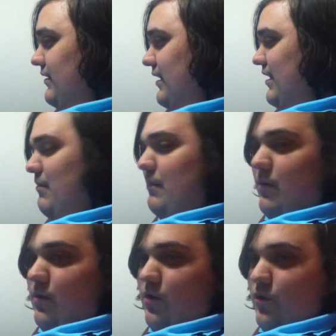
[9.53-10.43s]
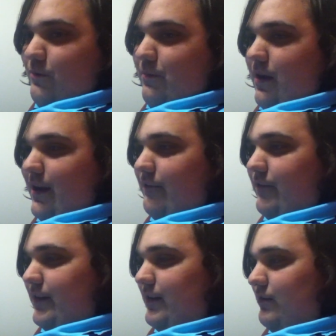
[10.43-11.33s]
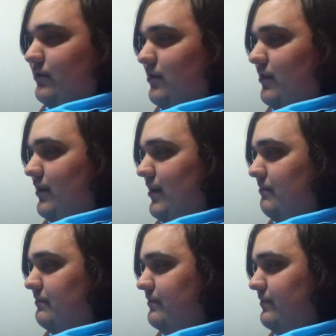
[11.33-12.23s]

I can't remember who by, I think it was on